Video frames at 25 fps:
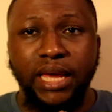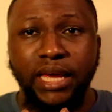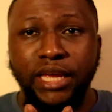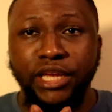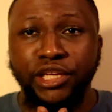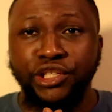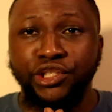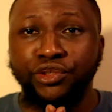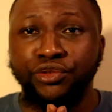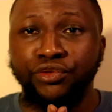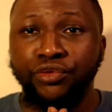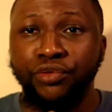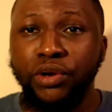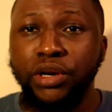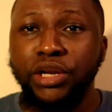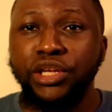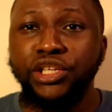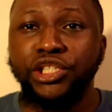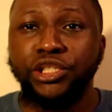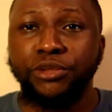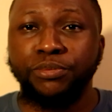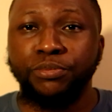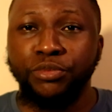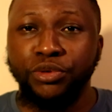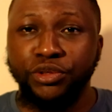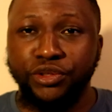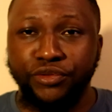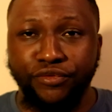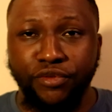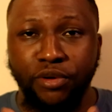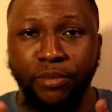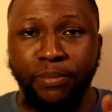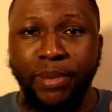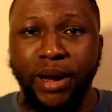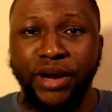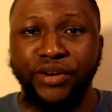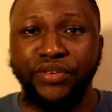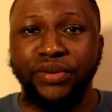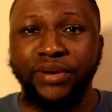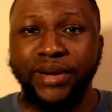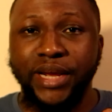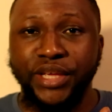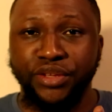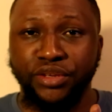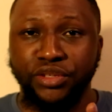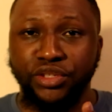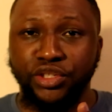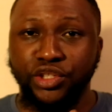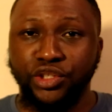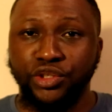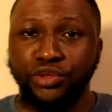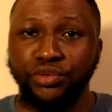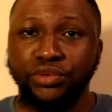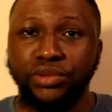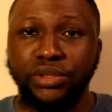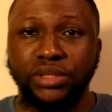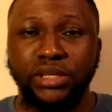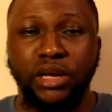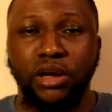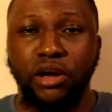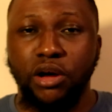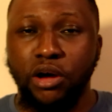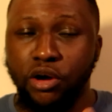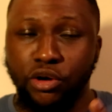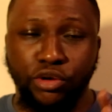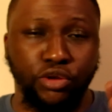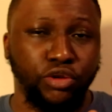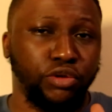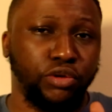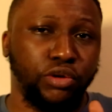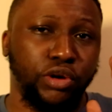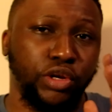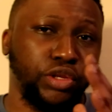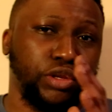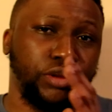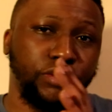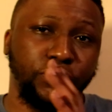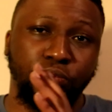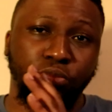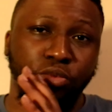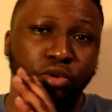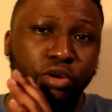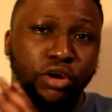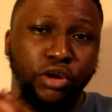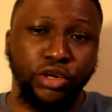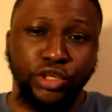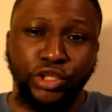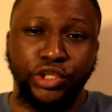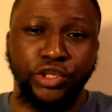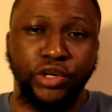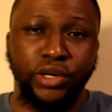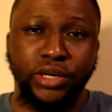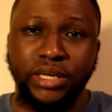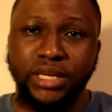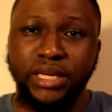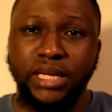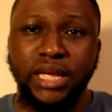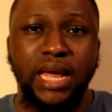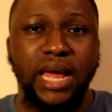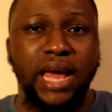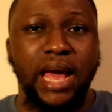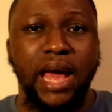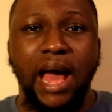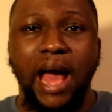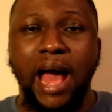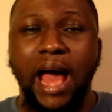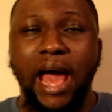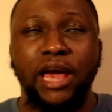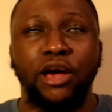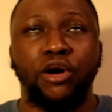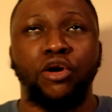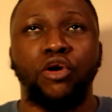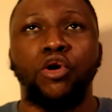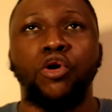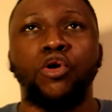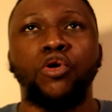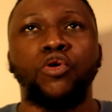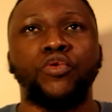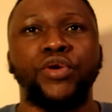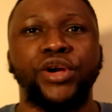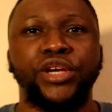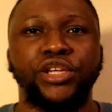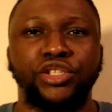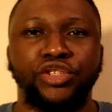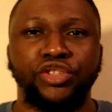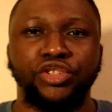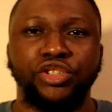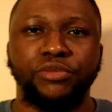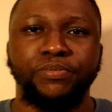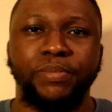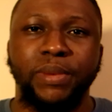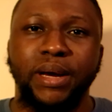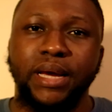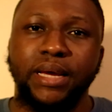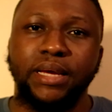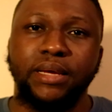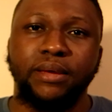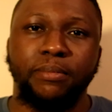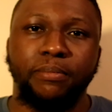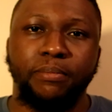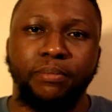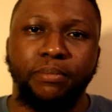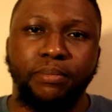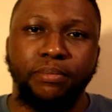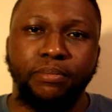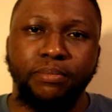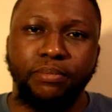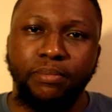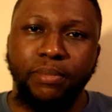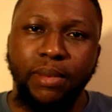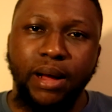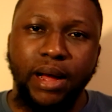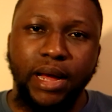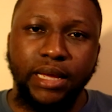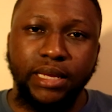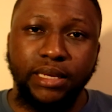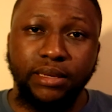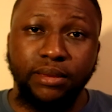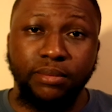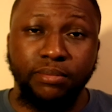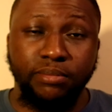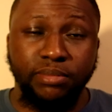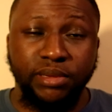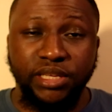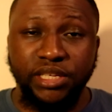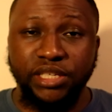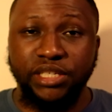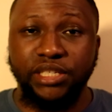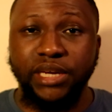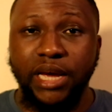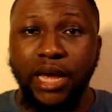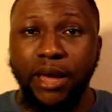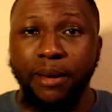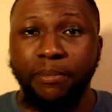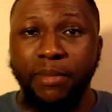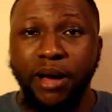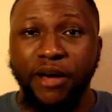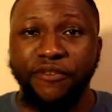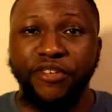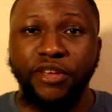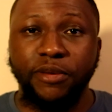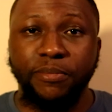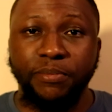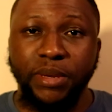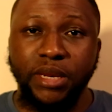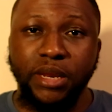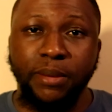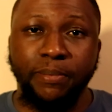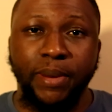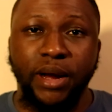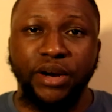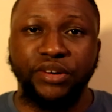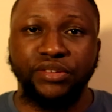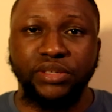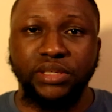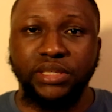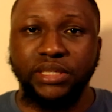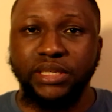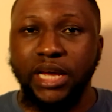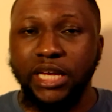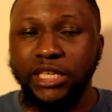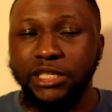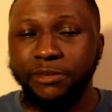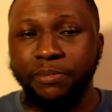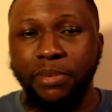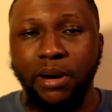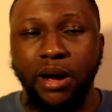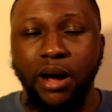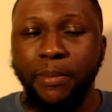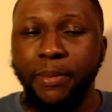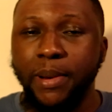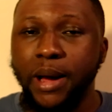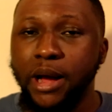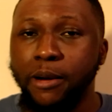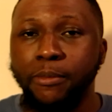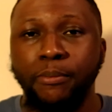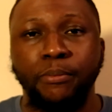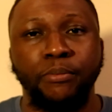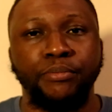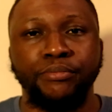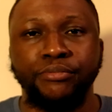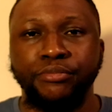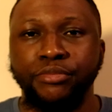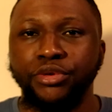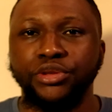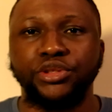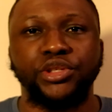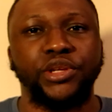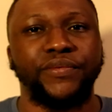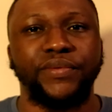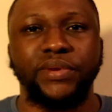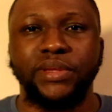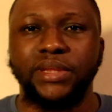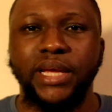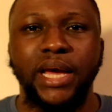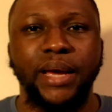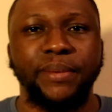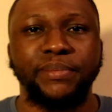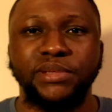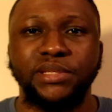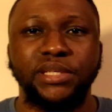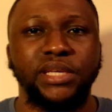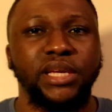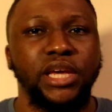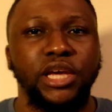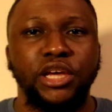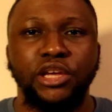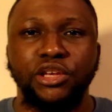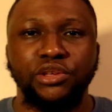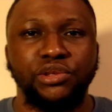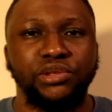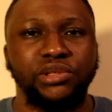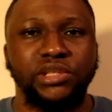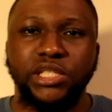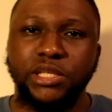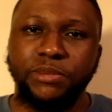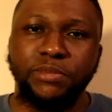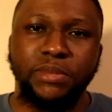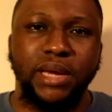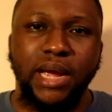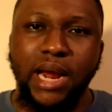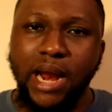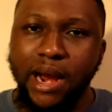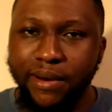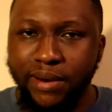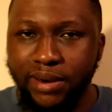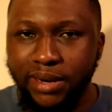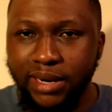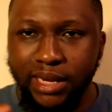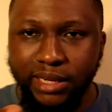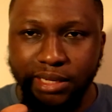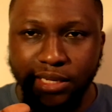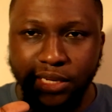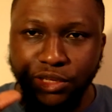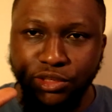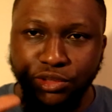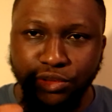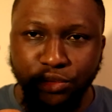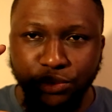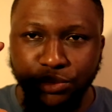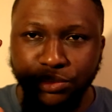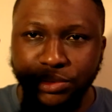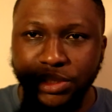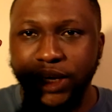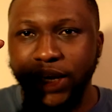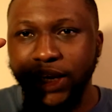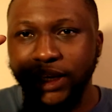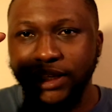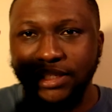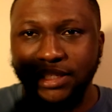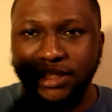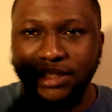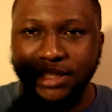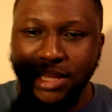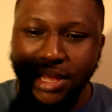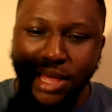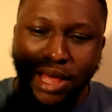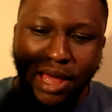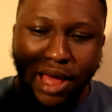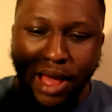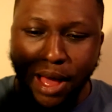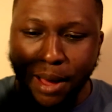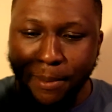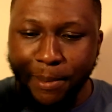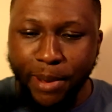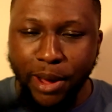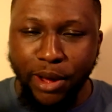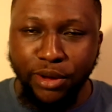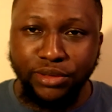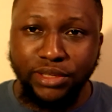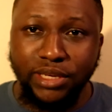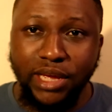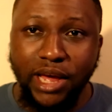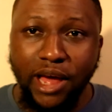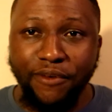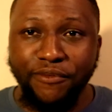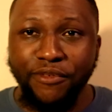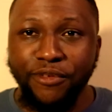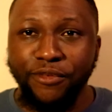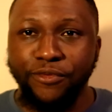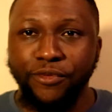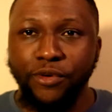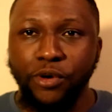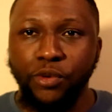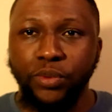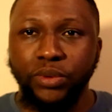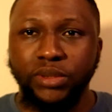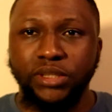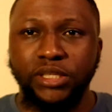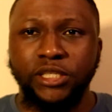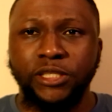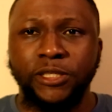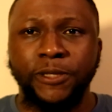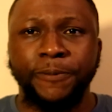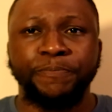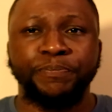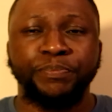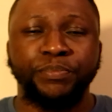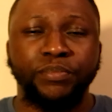It's really smooth if your battery dies on the shoot or you on a long journey. I always use my DJI Mavic Mini batteries as power bank most of the times. You see me carrying that little case about, having fun with it.